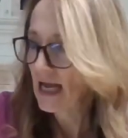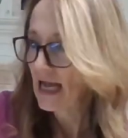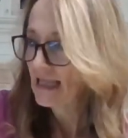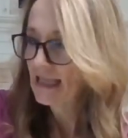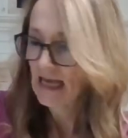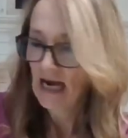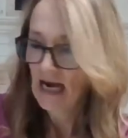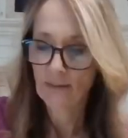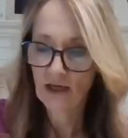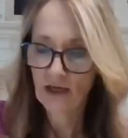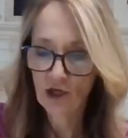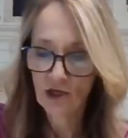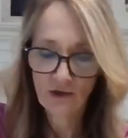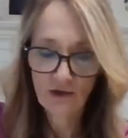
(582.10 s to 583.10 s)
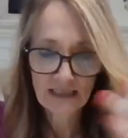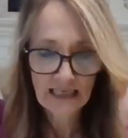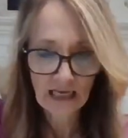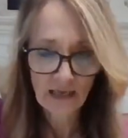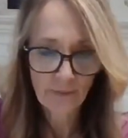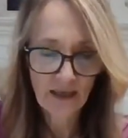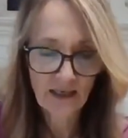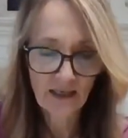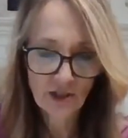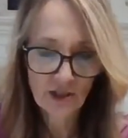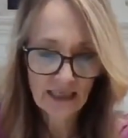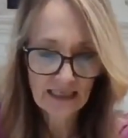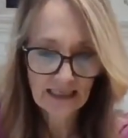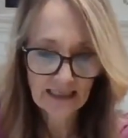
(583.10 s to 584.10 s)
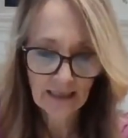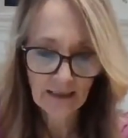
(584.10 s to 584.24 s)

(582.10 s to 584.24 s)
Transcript: that I'm going to use to embellish this